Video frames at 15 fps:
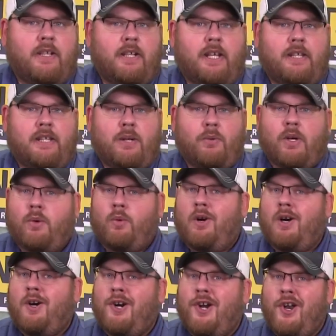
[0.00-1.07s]
and they
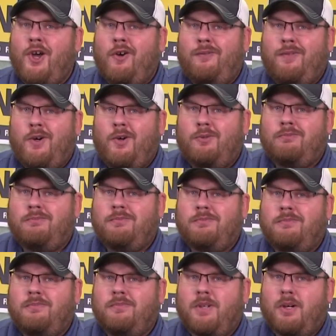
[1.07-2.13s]
require no foam,
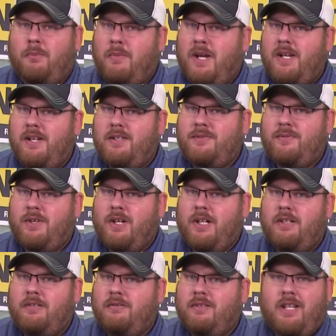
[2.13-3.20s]
are maintenance
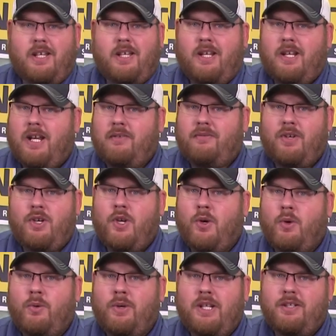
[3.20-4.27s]
free, and have
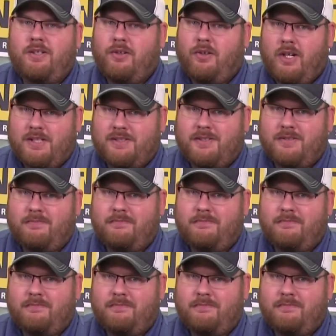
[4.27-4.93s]
no need to grease.